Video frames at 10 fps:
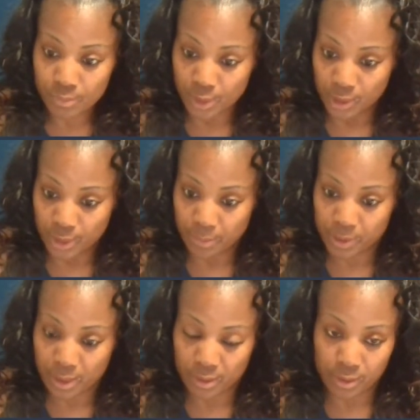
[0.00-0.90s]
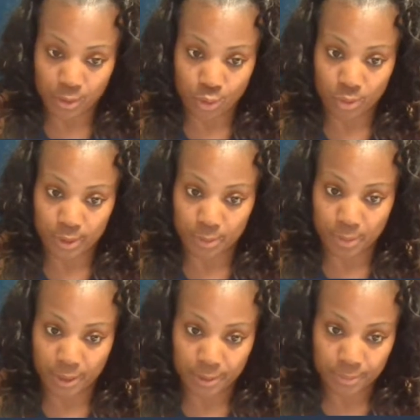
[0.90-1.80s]
No, Amazon doesn't call
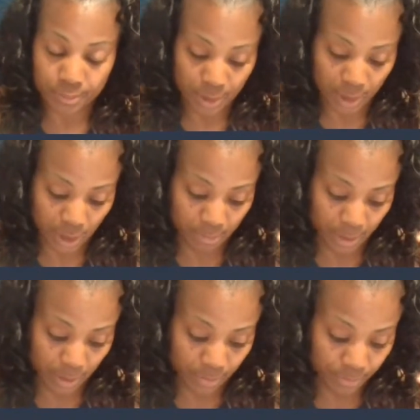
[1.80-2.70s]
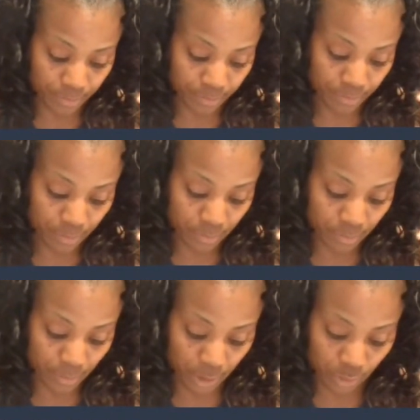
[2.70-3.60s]
anybody. It's email.
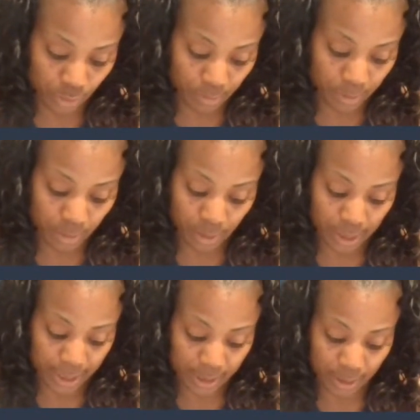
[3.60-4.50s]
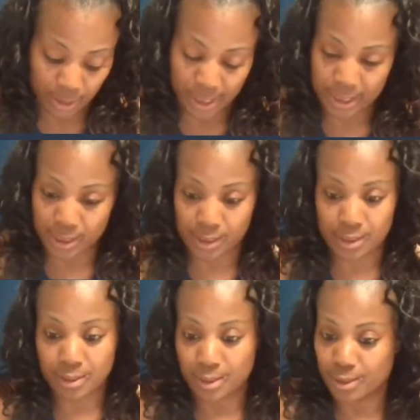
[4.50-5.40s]
It'll only be,
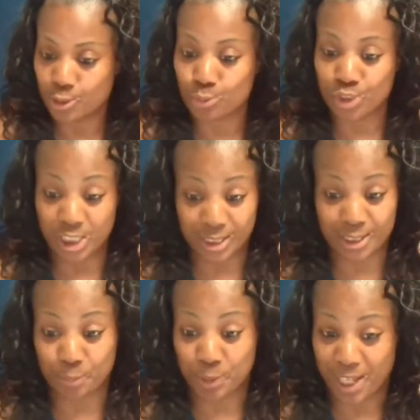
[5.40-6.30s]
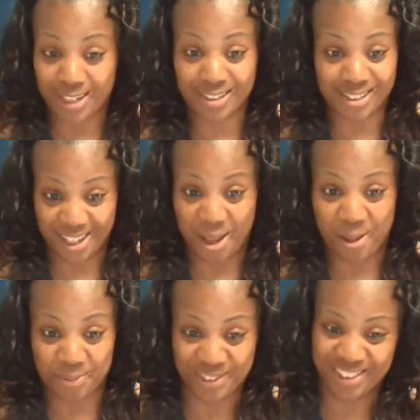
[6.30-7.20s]
Alexis, you just applied.
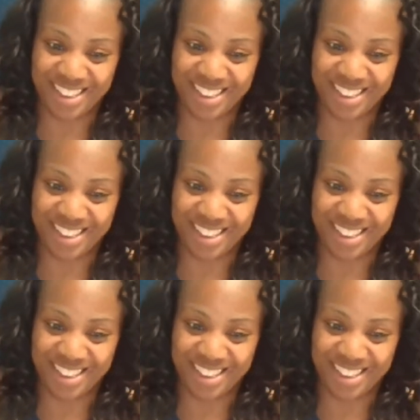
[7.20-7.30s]
Stop.